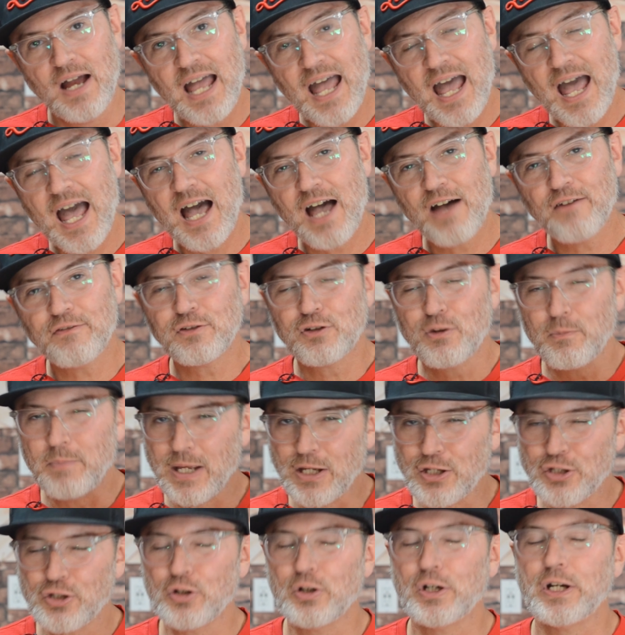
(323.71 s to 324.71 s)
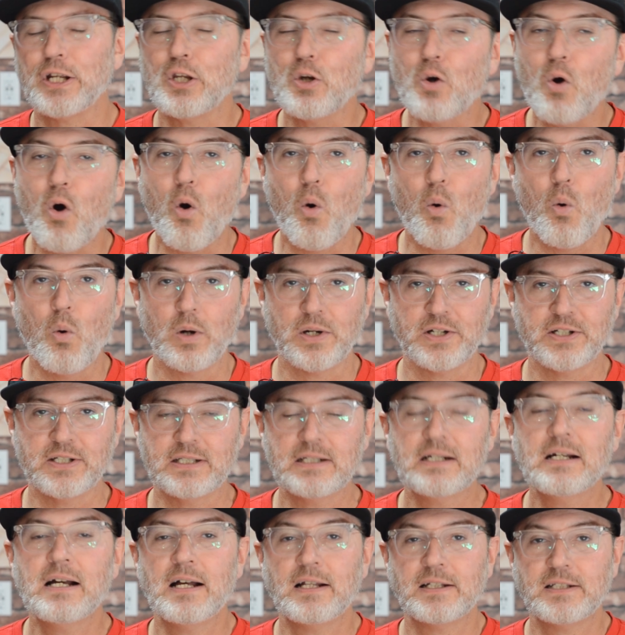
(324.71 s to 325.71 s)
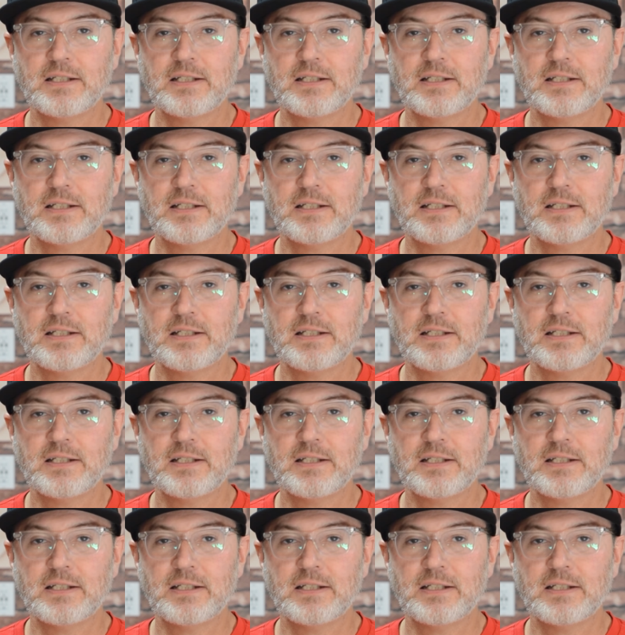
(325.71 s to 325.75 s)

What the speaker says: have to make sure you order